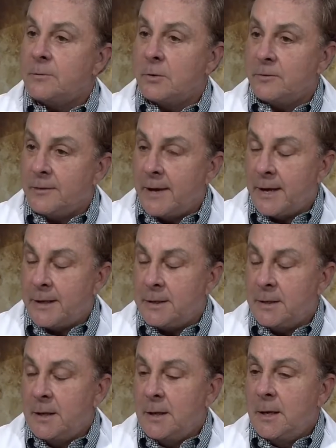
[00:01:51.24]
refined,
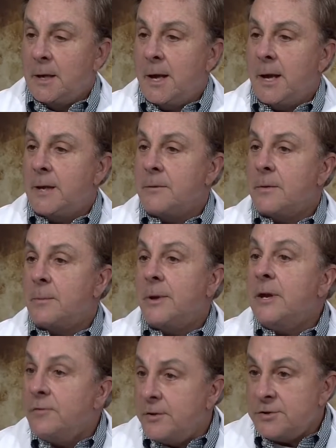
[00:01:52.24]
and the
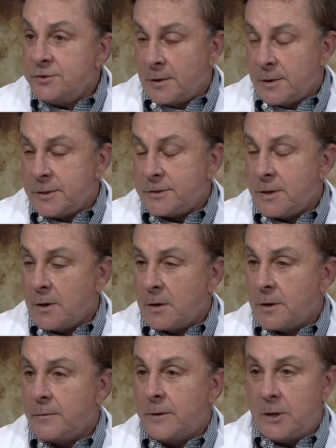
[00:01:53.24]
beneficiaries
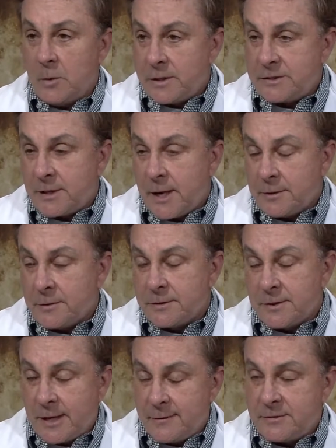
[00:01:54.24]
are the U.S. doctors
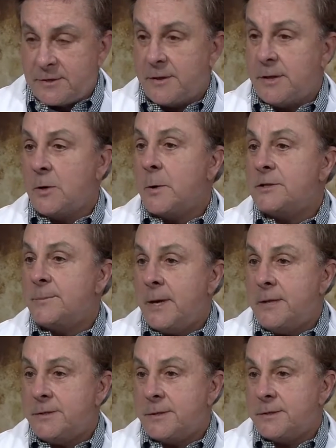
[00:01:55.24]
and obviously the U.S.
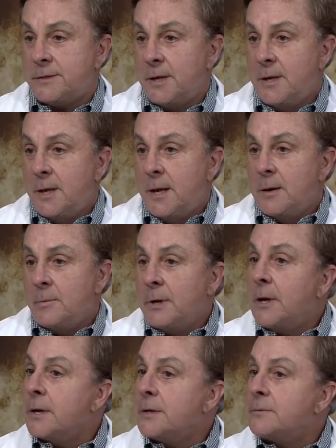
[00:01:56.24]
patients,
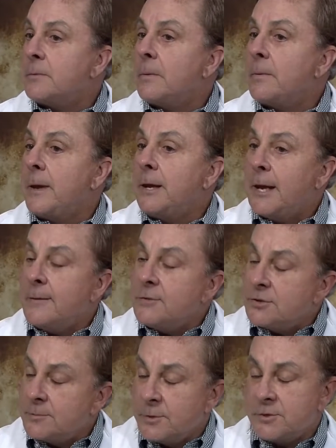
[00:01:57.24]
because they gave
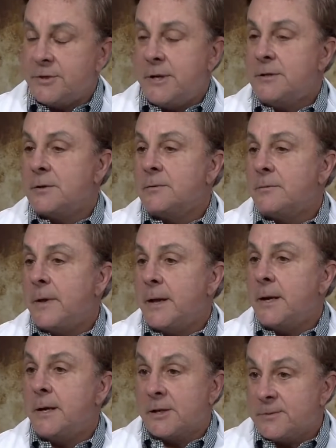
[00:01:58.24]
us a procedure that
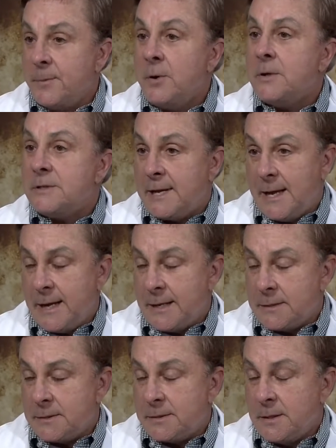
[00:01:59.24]
in experienced
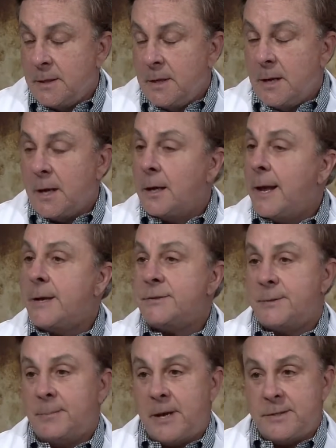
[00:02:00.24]
hands allows
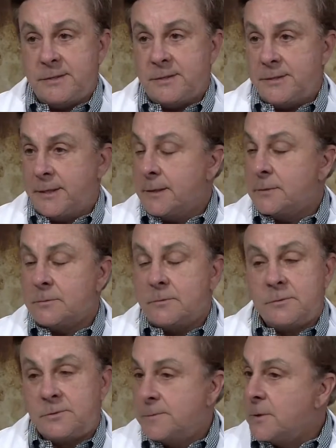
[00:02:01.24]
the patients to get
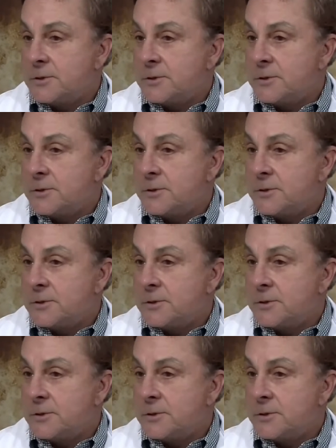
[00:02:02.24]
just